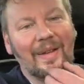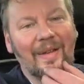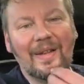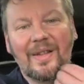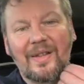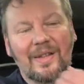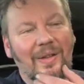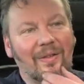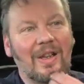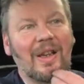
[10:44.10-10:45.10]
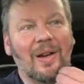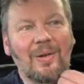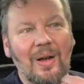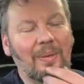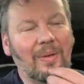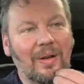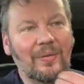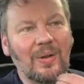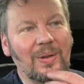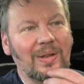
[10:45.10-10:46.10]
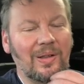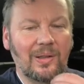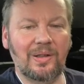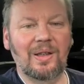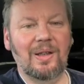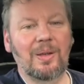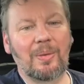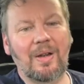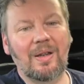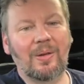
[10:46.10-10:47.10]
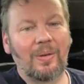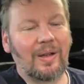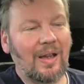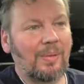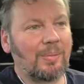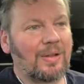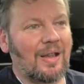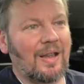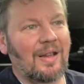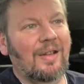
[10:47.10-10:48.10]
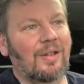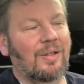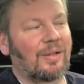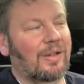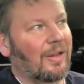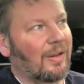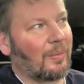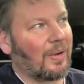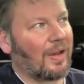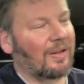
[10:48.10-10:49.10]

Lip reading: it is sort of now, I've got all the ducting in the way and all the cables that hang in the ducting in the way,